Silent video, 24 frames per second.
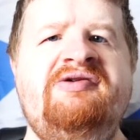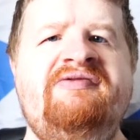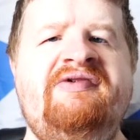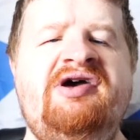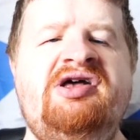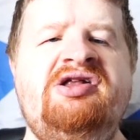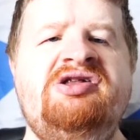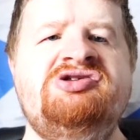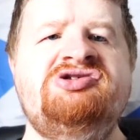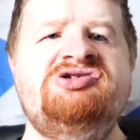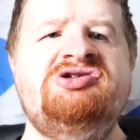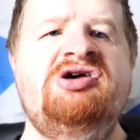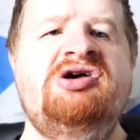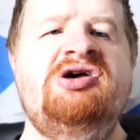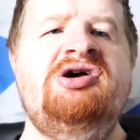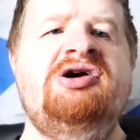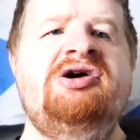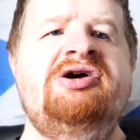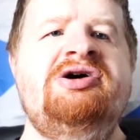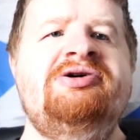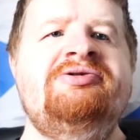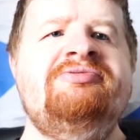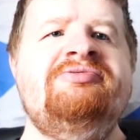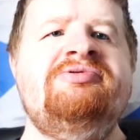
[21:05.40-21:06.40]
events.
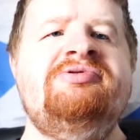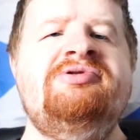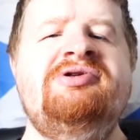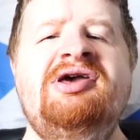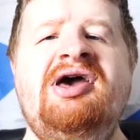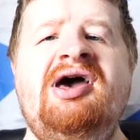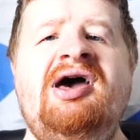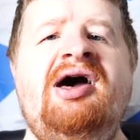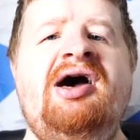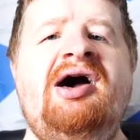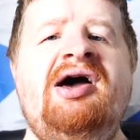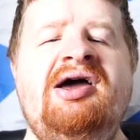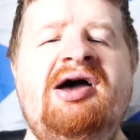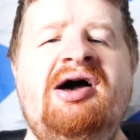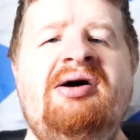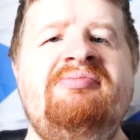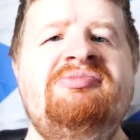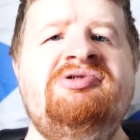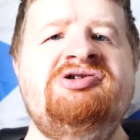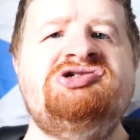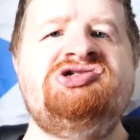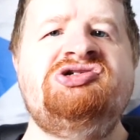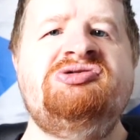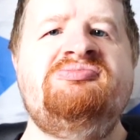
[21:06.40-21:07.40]
Yeah, I am
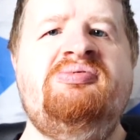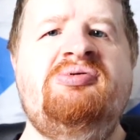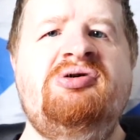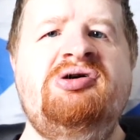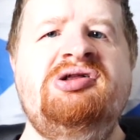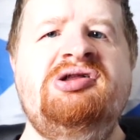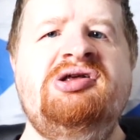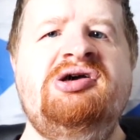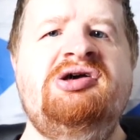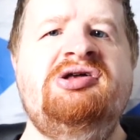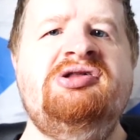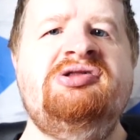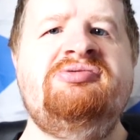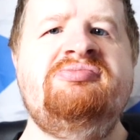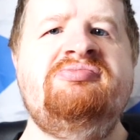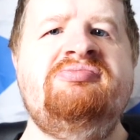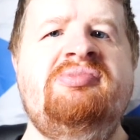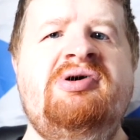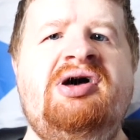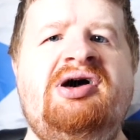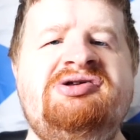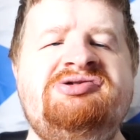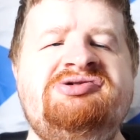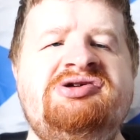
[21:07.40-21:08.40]
disappointed,
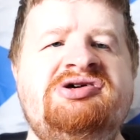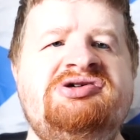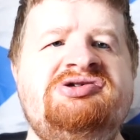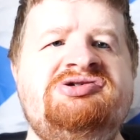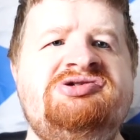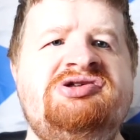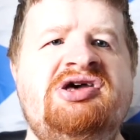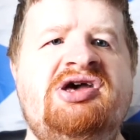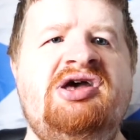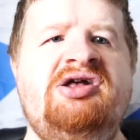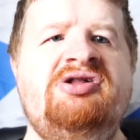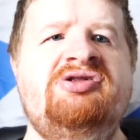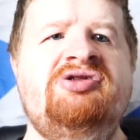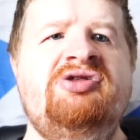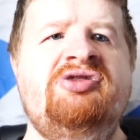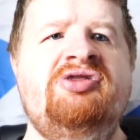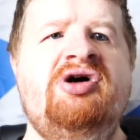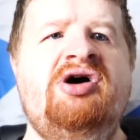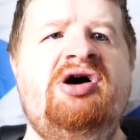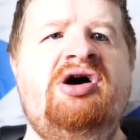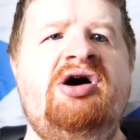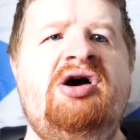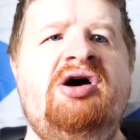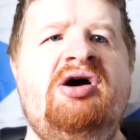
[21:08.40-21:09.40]
as I said,
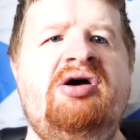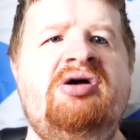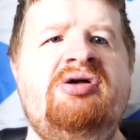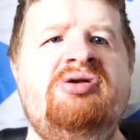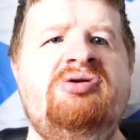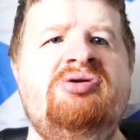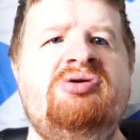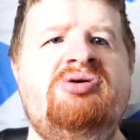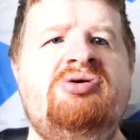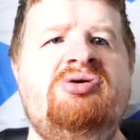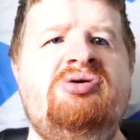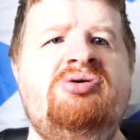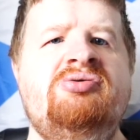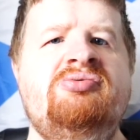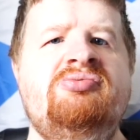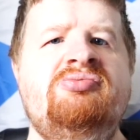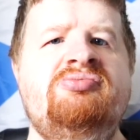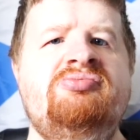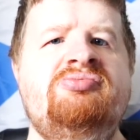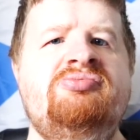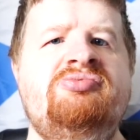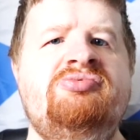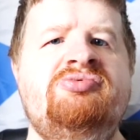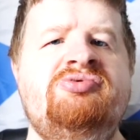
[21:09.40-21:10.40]
that you know
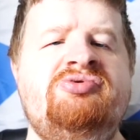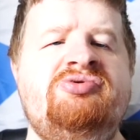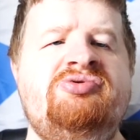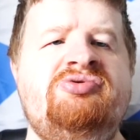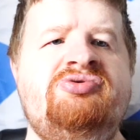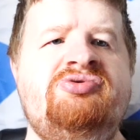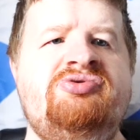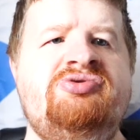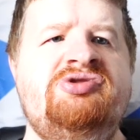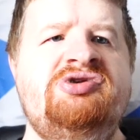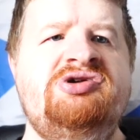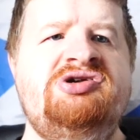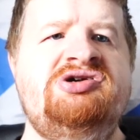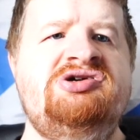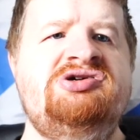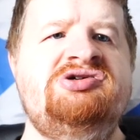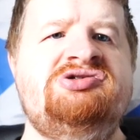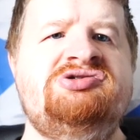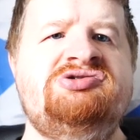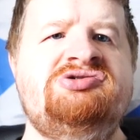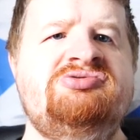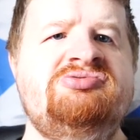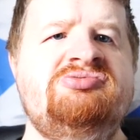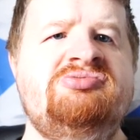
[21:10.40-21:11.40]

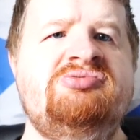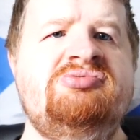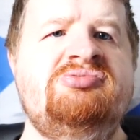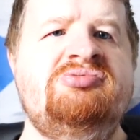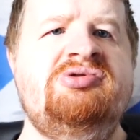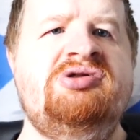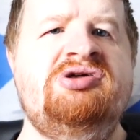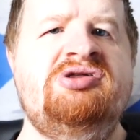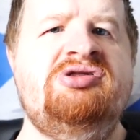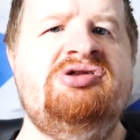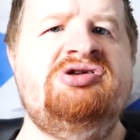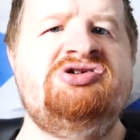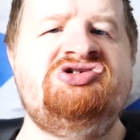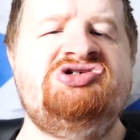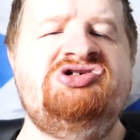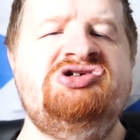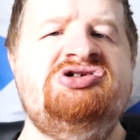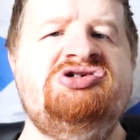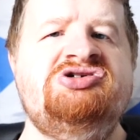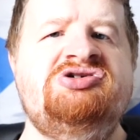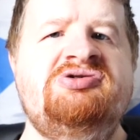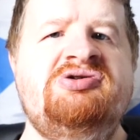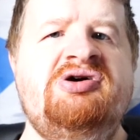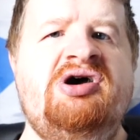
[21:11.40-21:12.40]
these that this
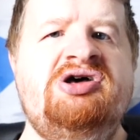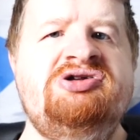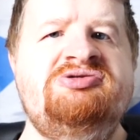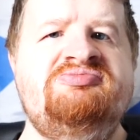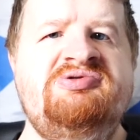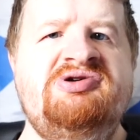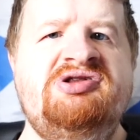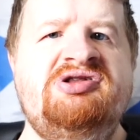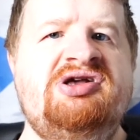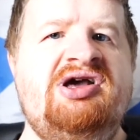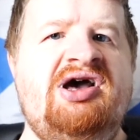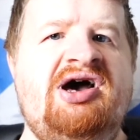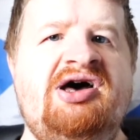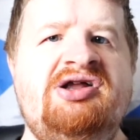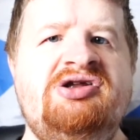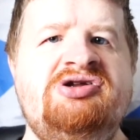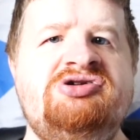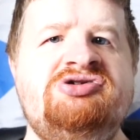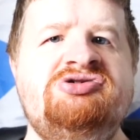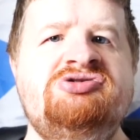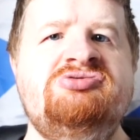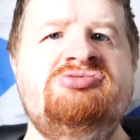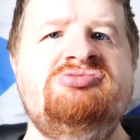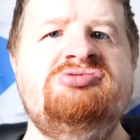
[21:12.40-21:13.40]
year's has been
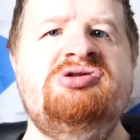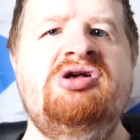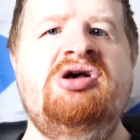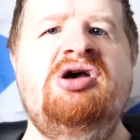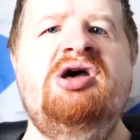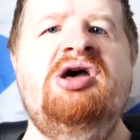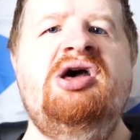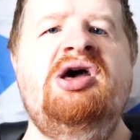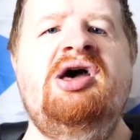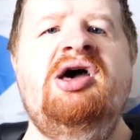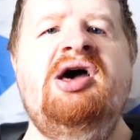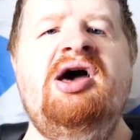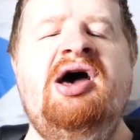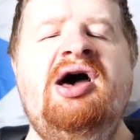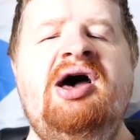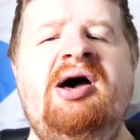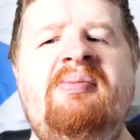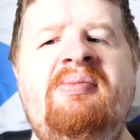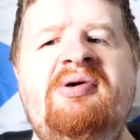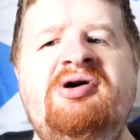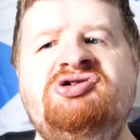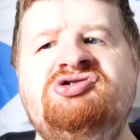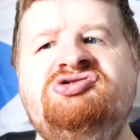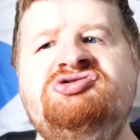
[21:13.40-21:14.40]
cancelled.
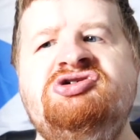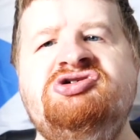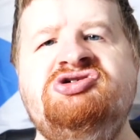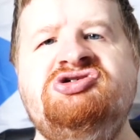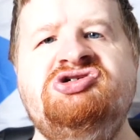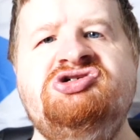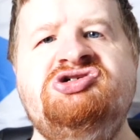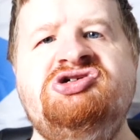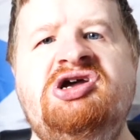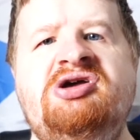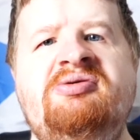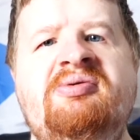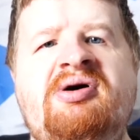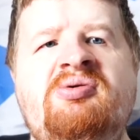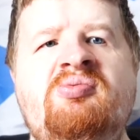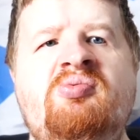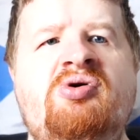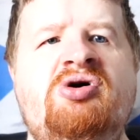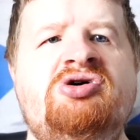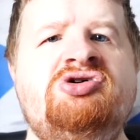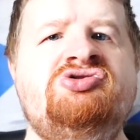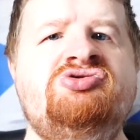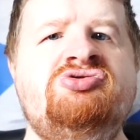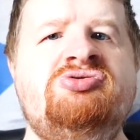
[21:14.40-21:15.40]
Um, it's such a shame. I
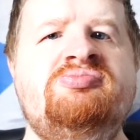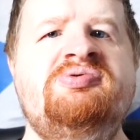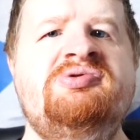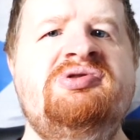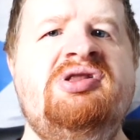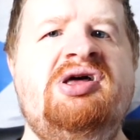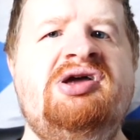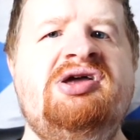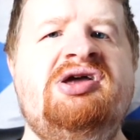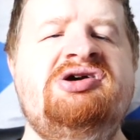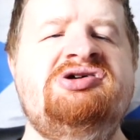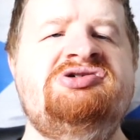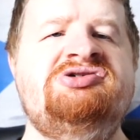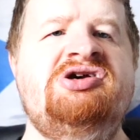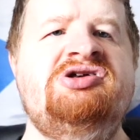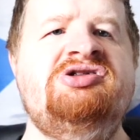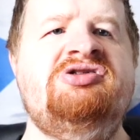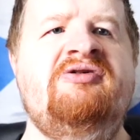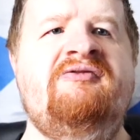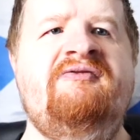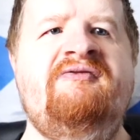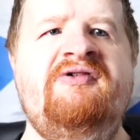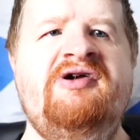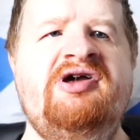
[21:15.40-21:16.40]
was hoping, like I said,
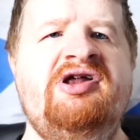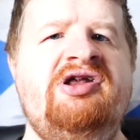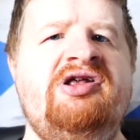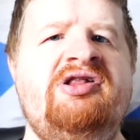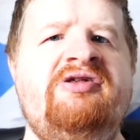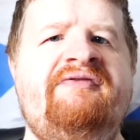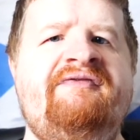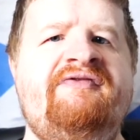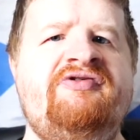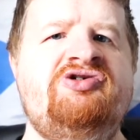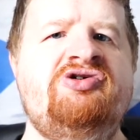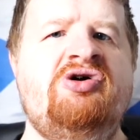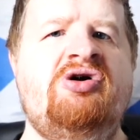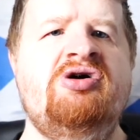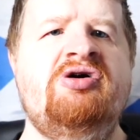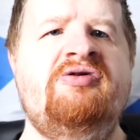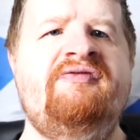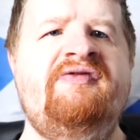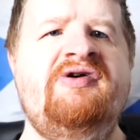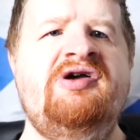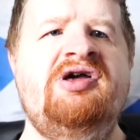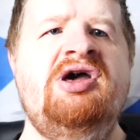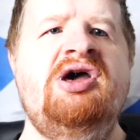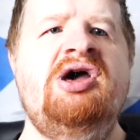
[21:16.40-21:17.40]
to vary the
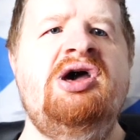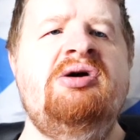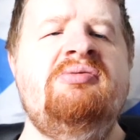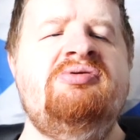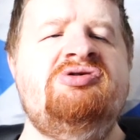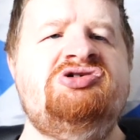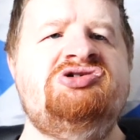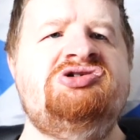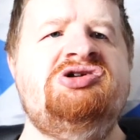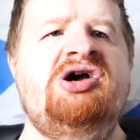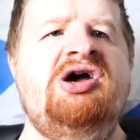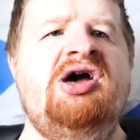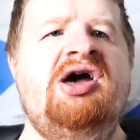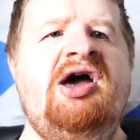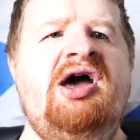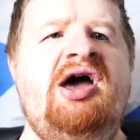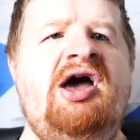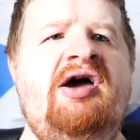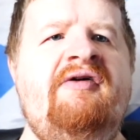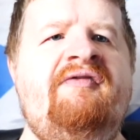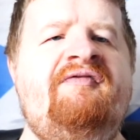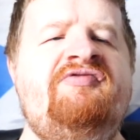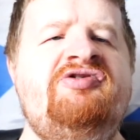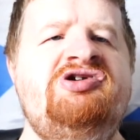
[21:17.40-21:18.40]
photography because
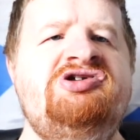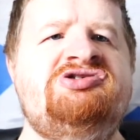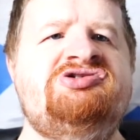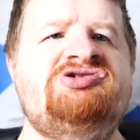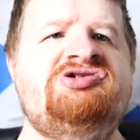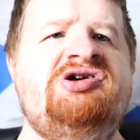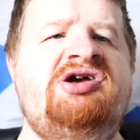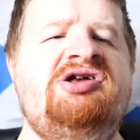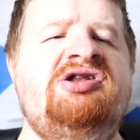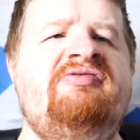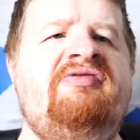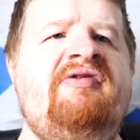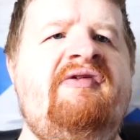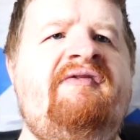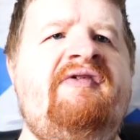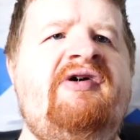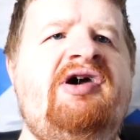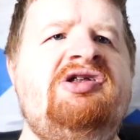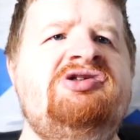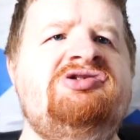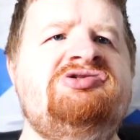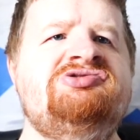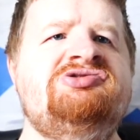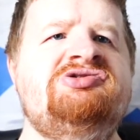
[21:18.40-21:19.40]
if these kind of
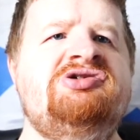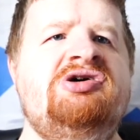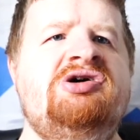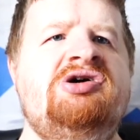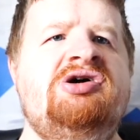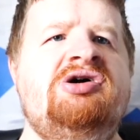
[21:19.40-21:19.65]
events,